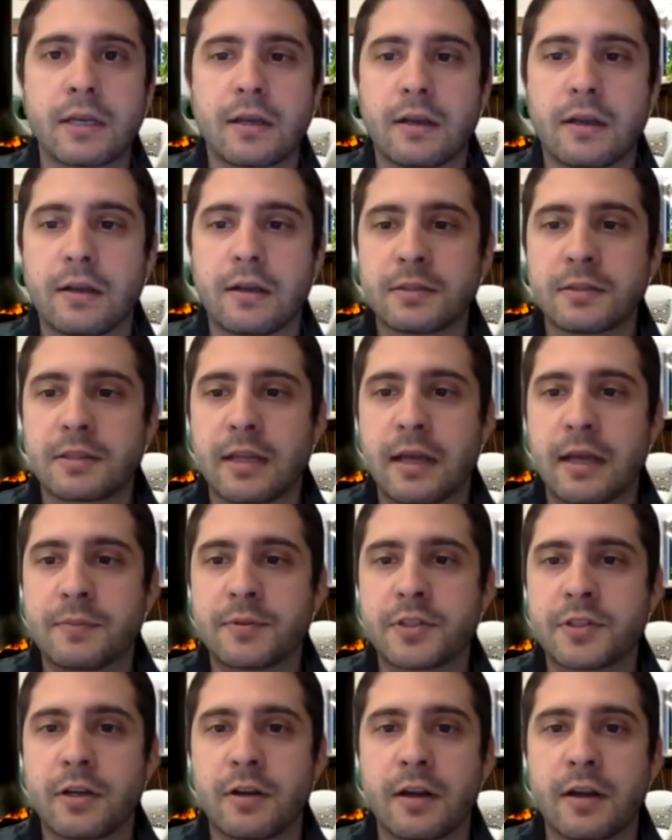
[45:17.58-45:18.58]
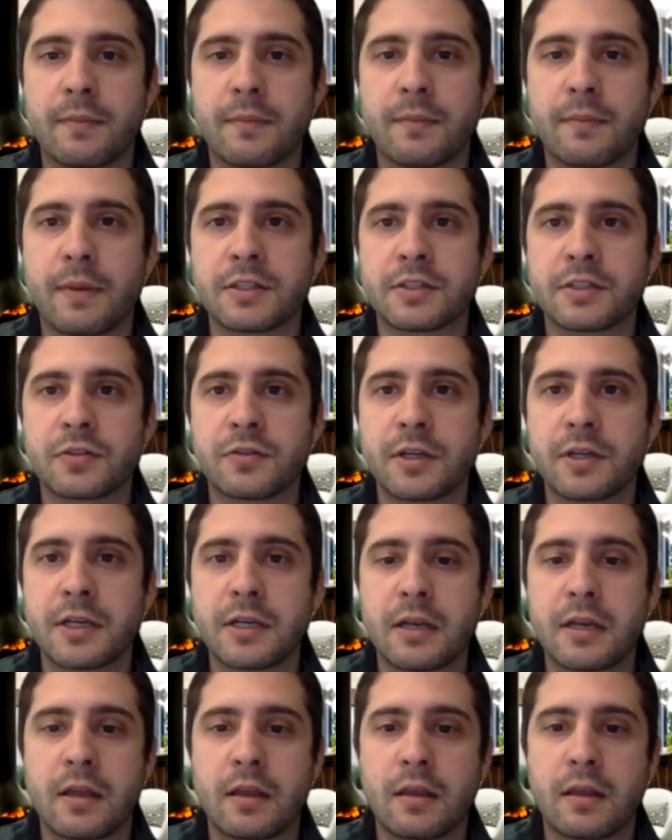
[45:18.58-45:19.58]
I'll stop sharing my
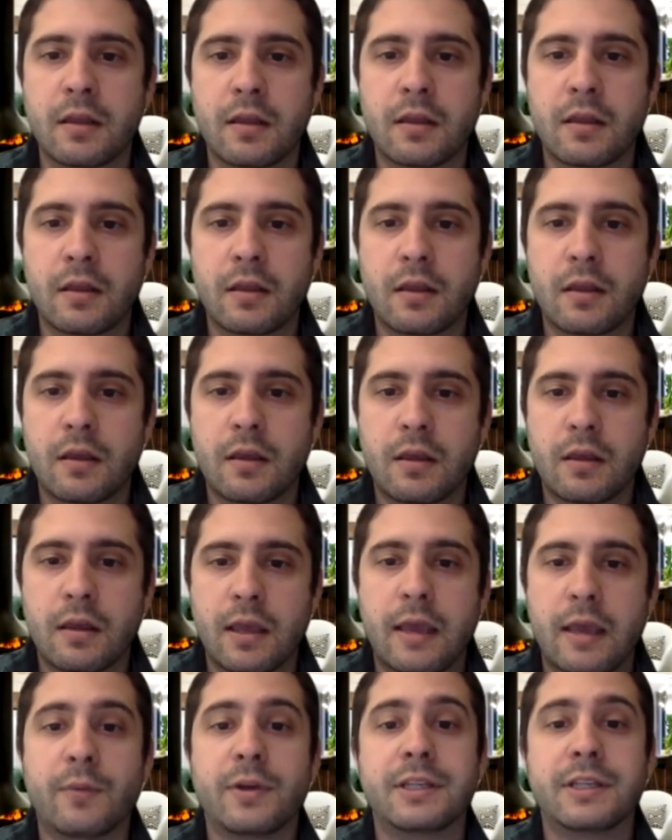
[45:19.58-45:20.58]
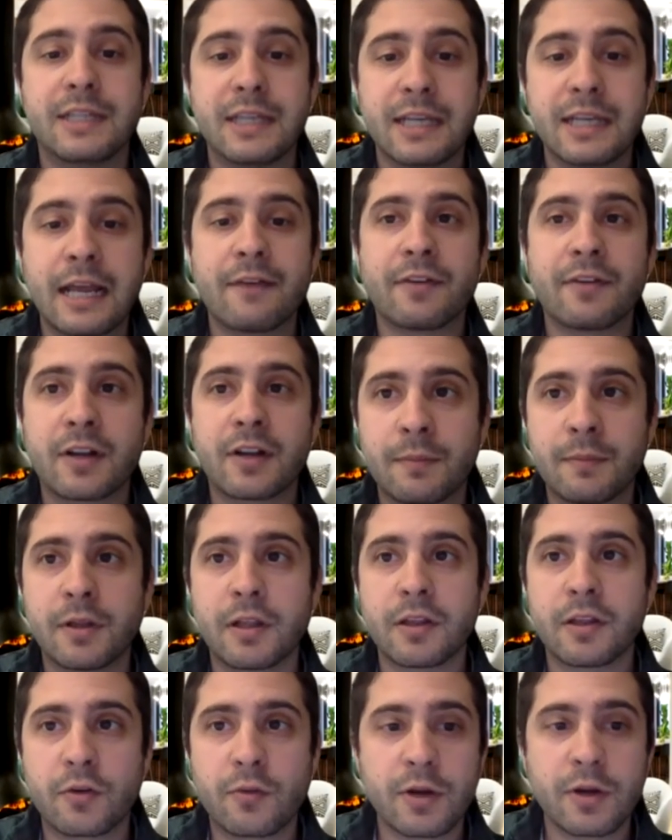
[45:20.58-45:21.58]
screen. And we did have a couple
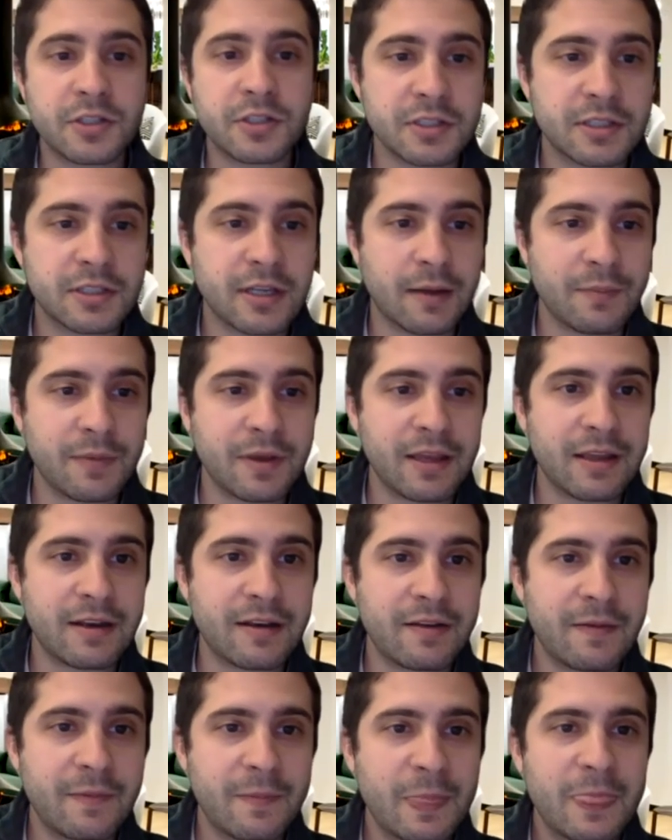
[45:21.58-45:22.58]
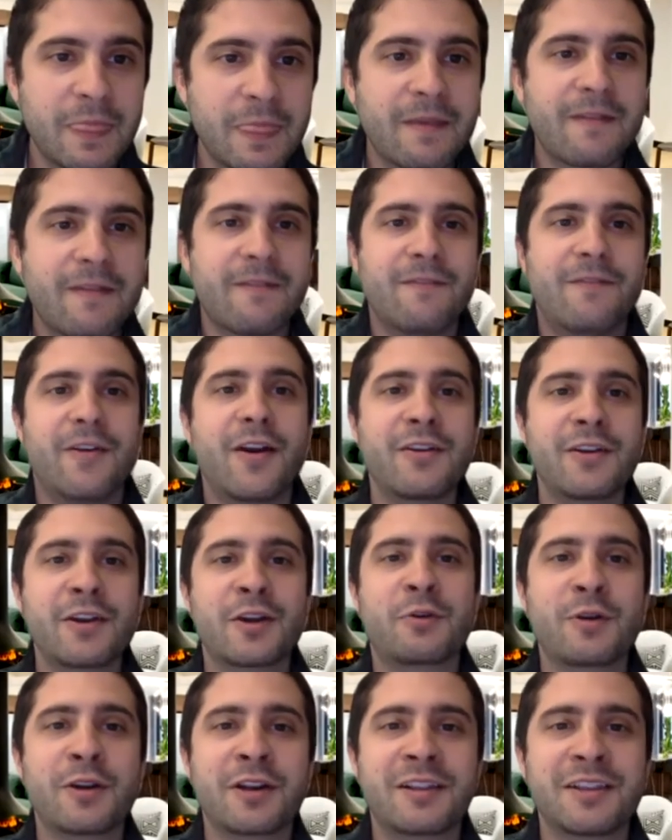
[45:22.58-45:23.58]
other questions come in. Very
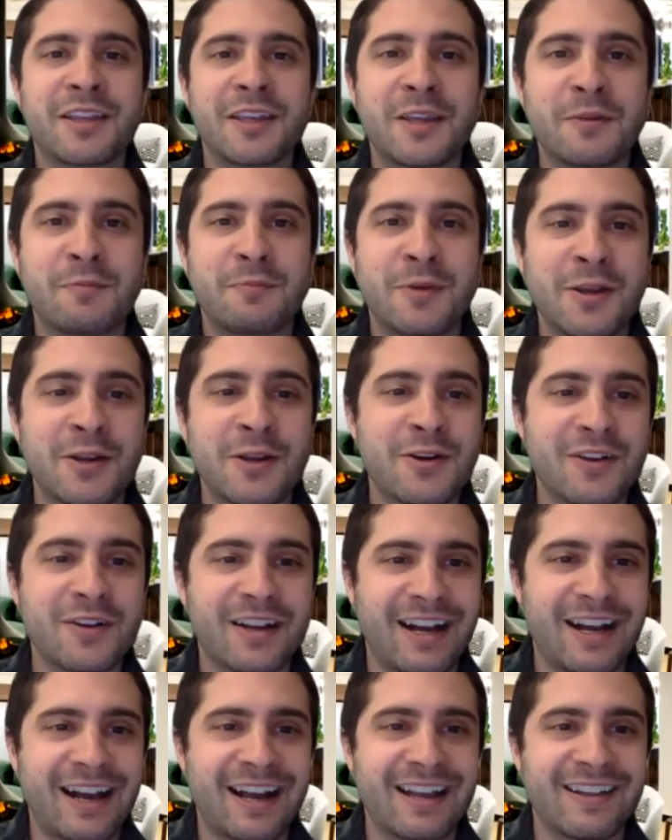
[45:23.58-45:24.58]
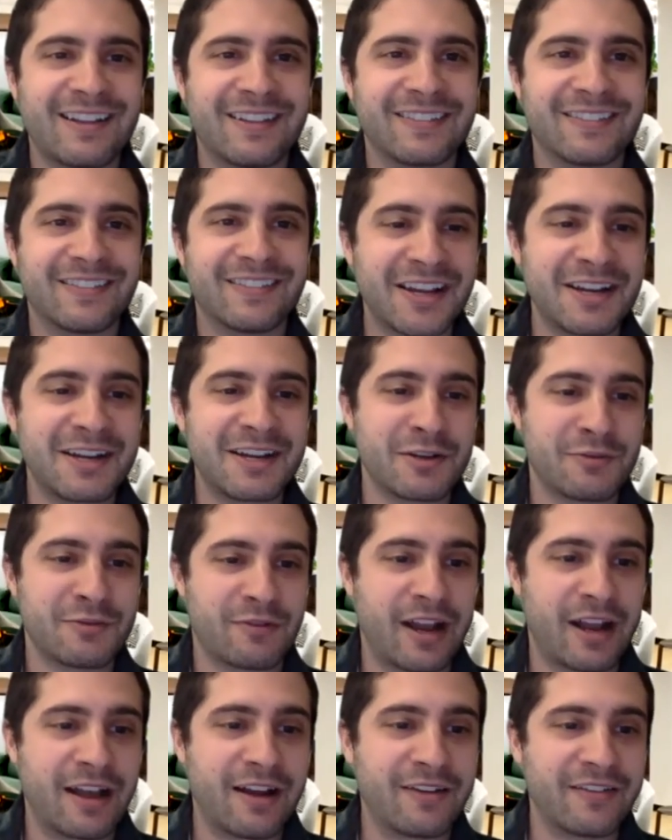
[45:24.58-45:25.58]
quickly, Peter and Kyle, lightning
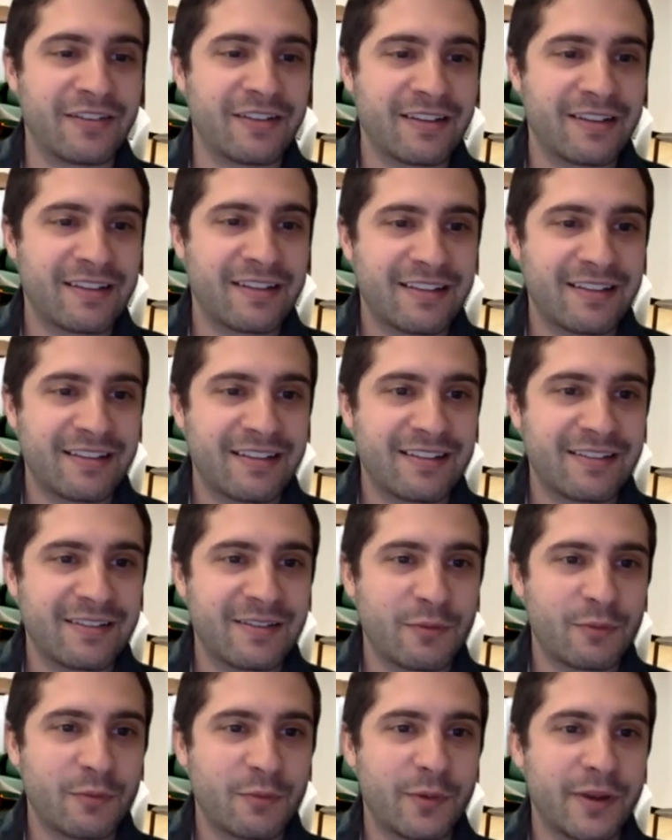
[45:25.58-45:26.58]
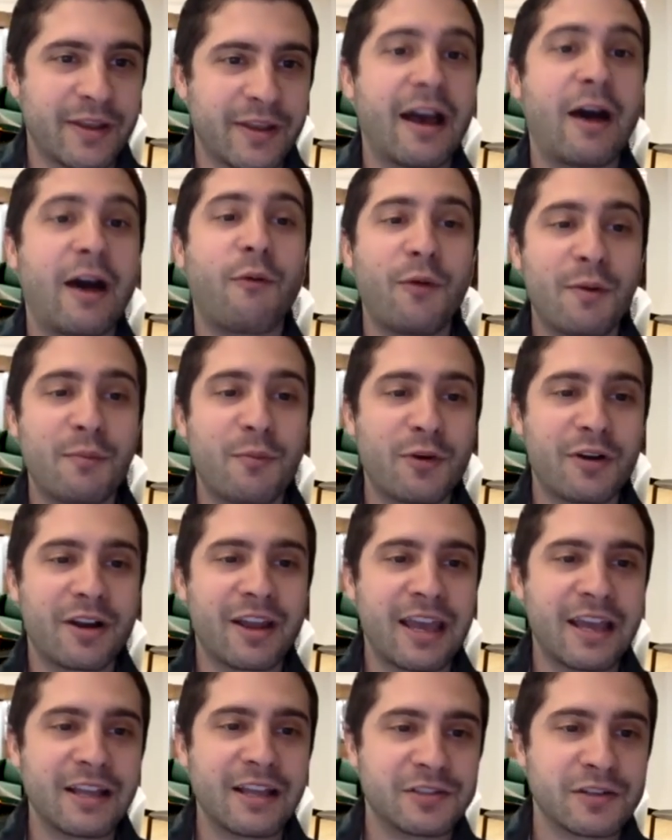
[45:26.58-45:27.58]
round. You got one more to
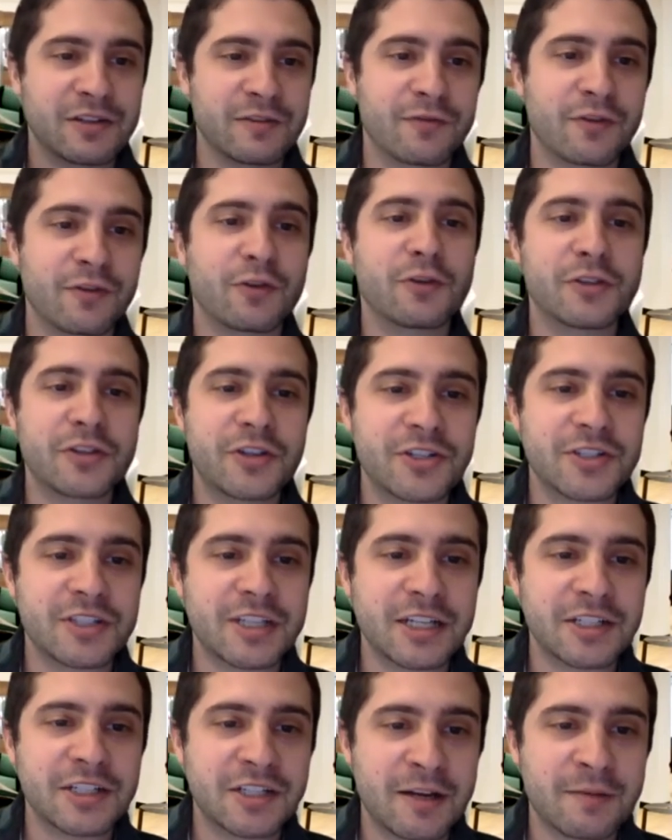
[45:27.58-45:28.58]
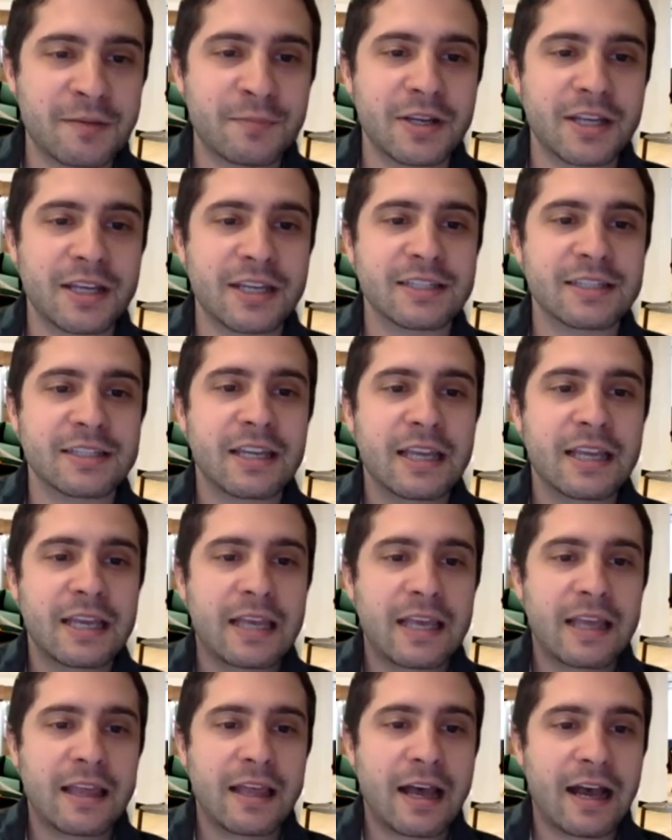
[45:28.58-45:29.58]
answer. For earlier stage companies
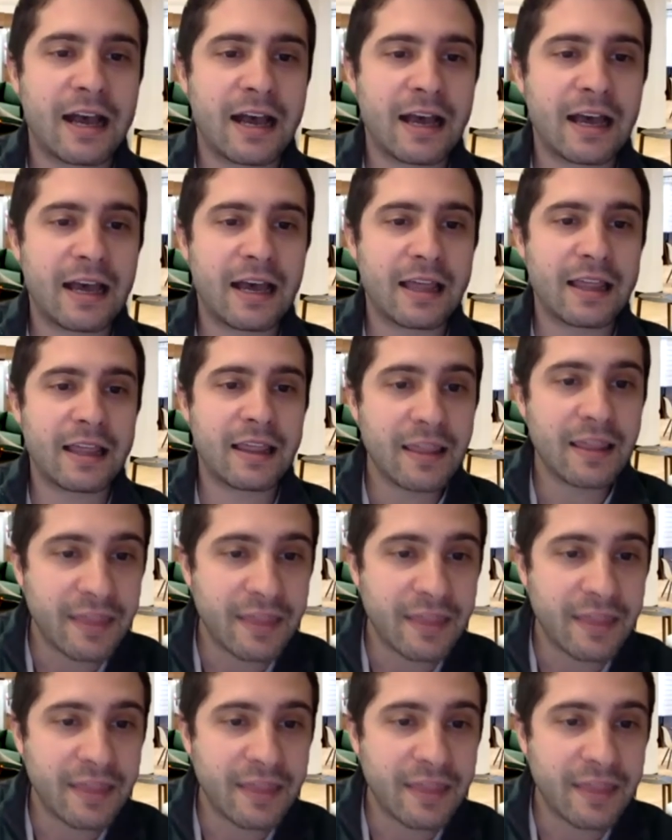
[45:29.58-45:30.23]
that